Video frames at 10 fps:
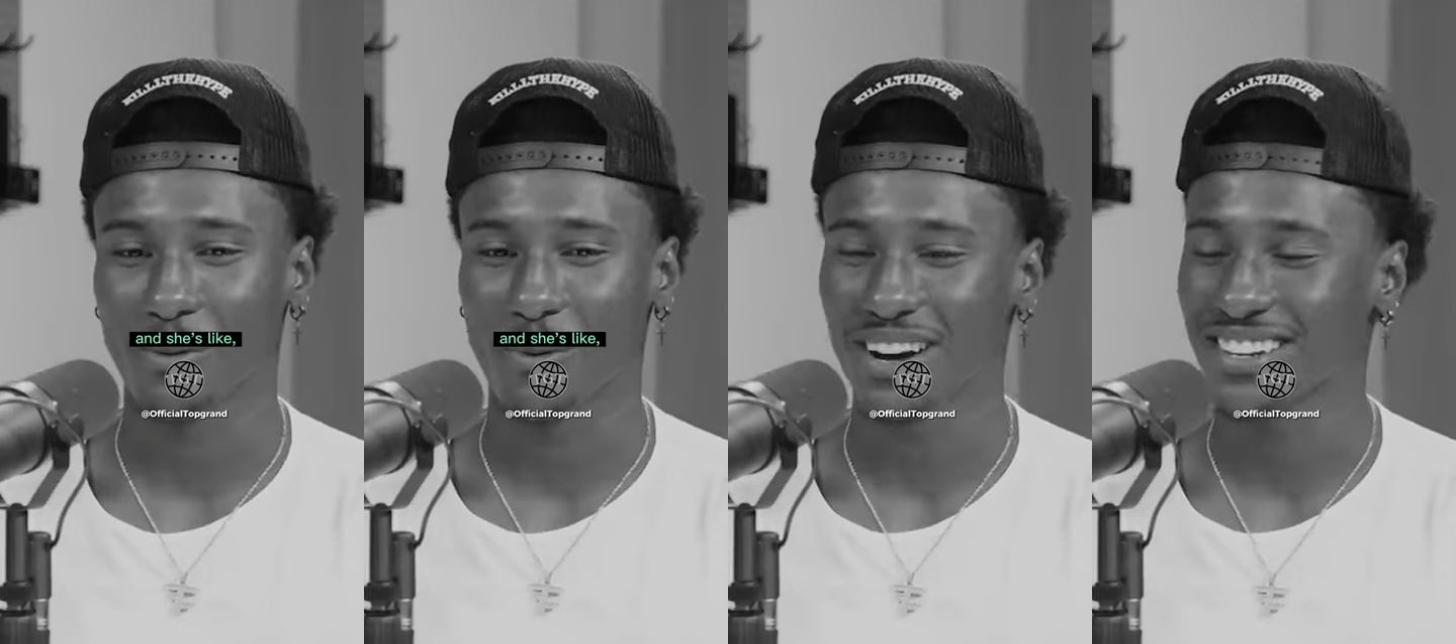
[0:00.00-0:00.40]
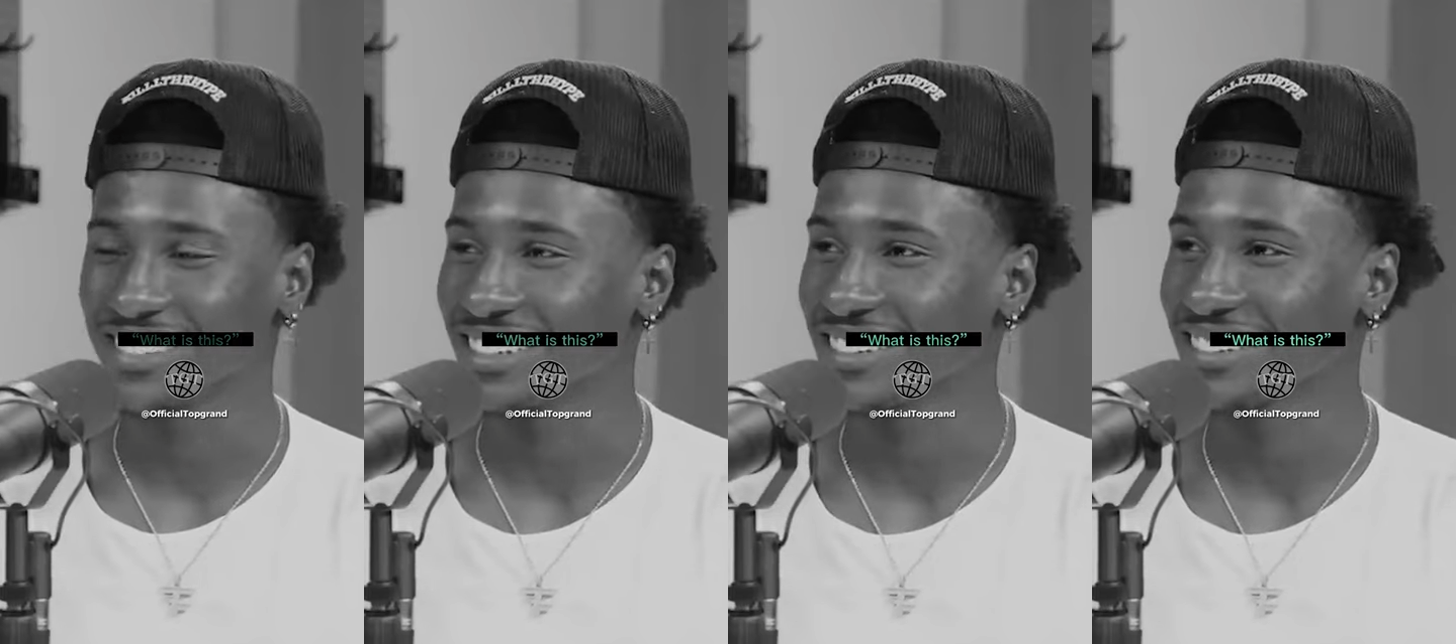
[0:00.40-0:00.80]
"What is
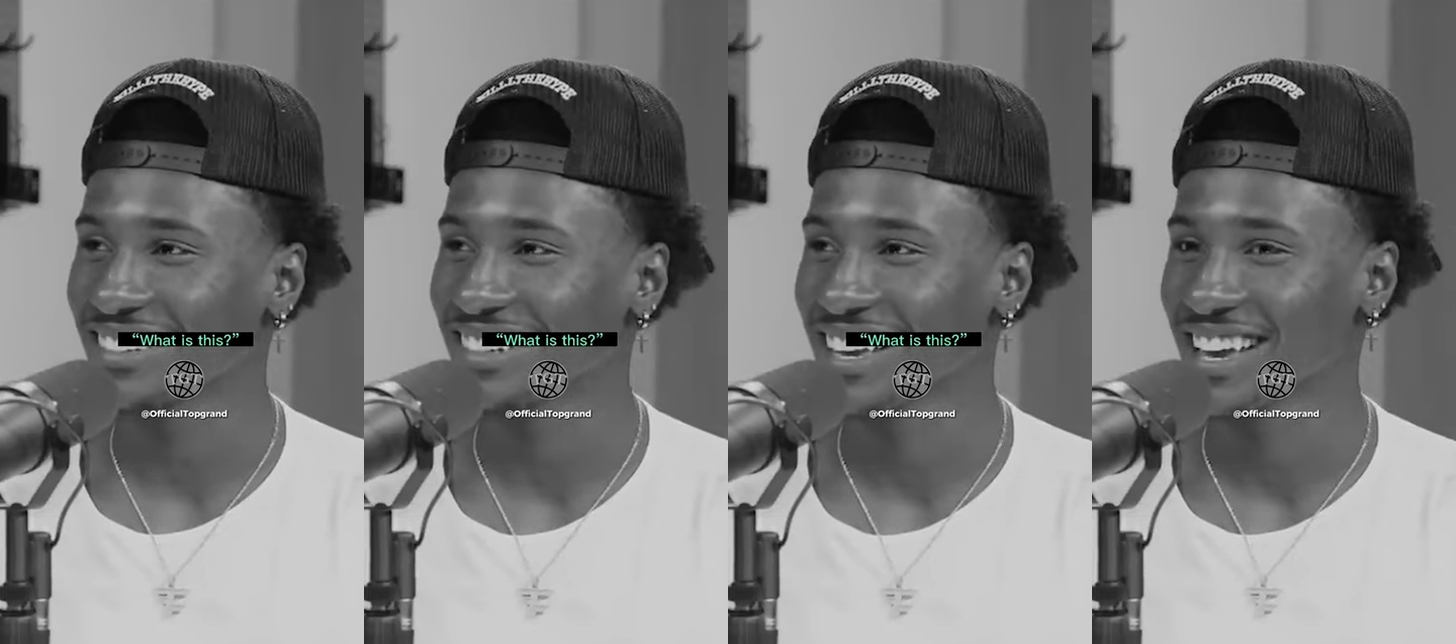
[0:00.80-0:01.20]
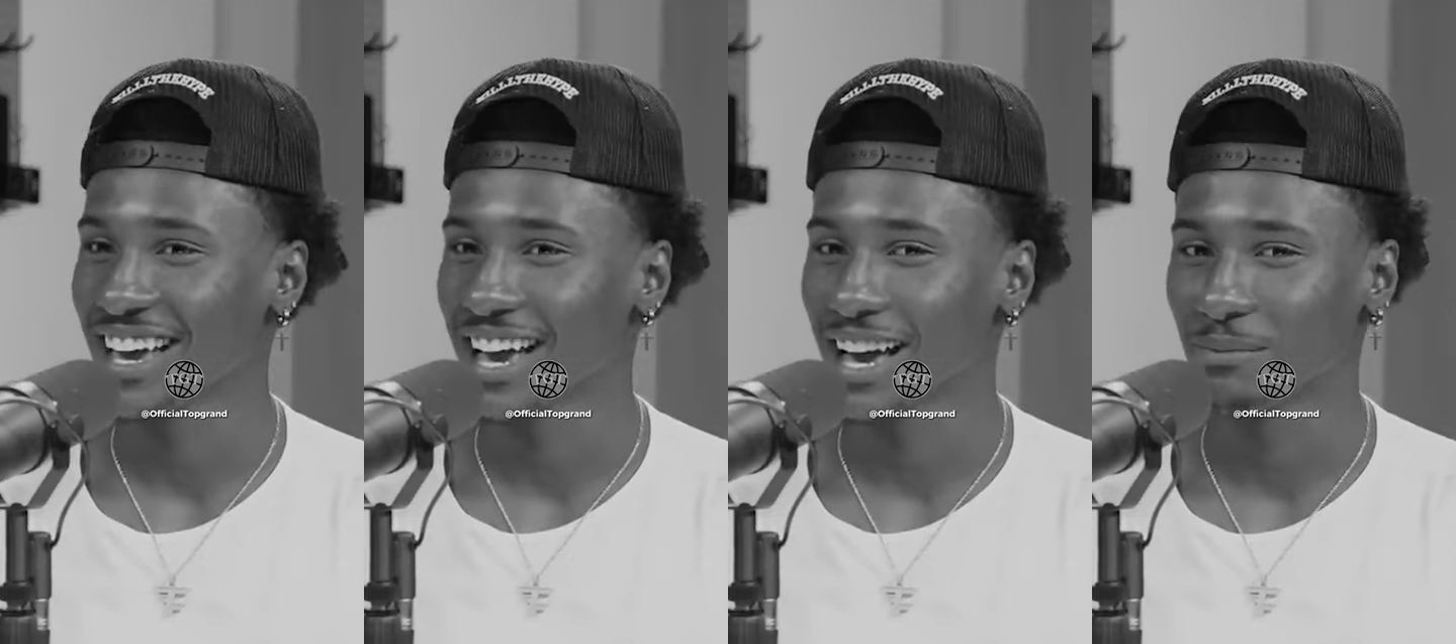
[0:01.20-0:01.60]
this?"
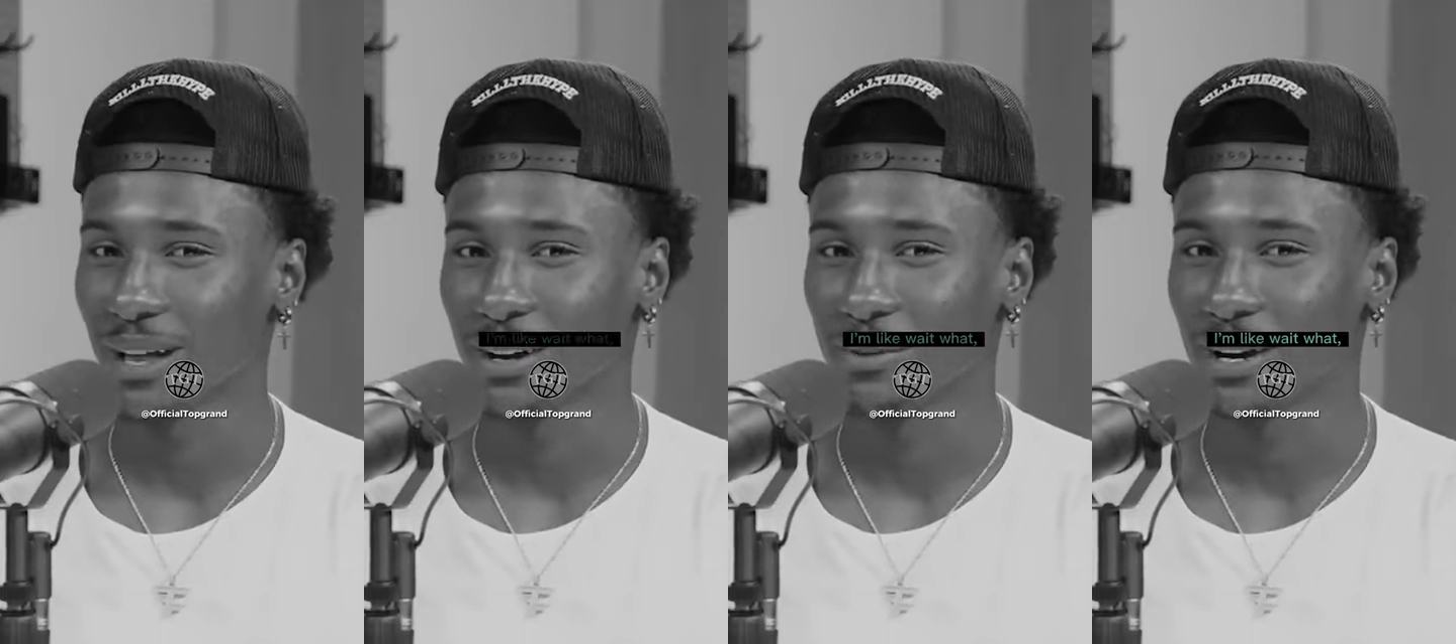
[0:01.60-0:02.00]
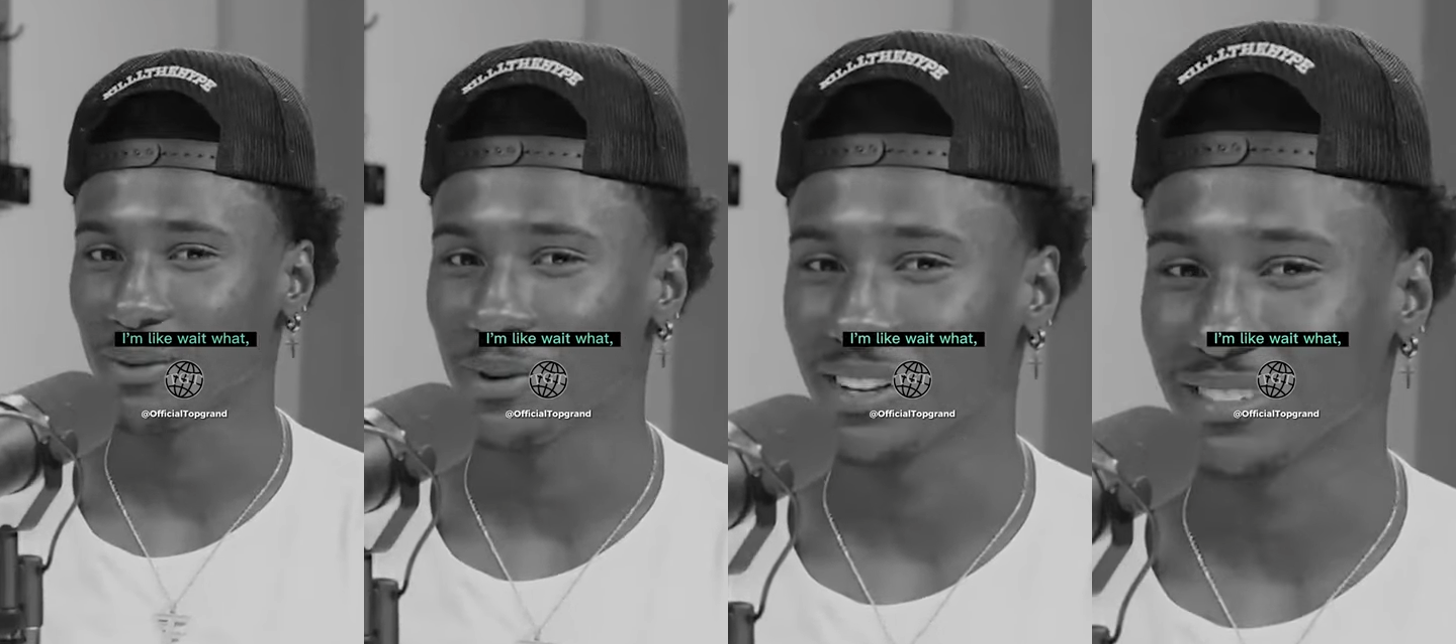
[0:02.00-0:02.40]
I'm like, "Wait, what?